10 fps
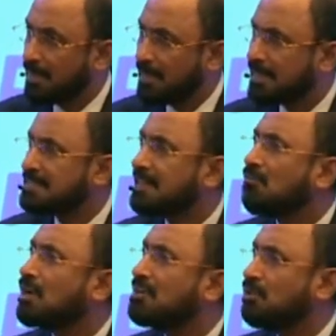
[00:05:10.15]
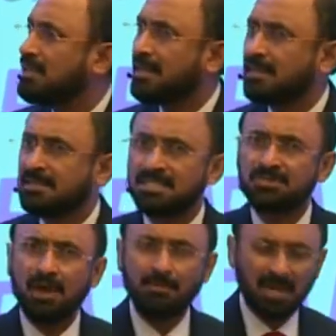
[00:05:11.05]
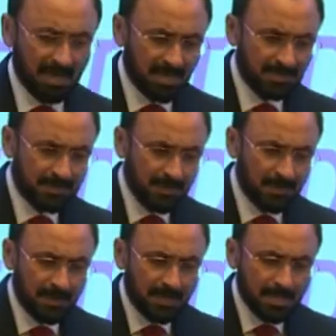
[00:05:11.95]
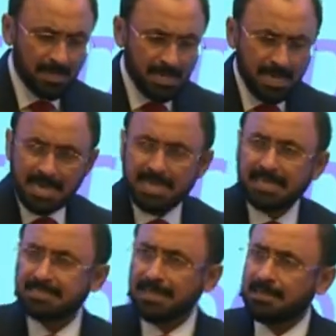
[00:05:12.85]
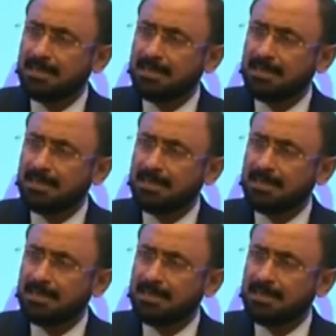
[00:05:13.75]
He said a wonderful thing in this drama class. He said,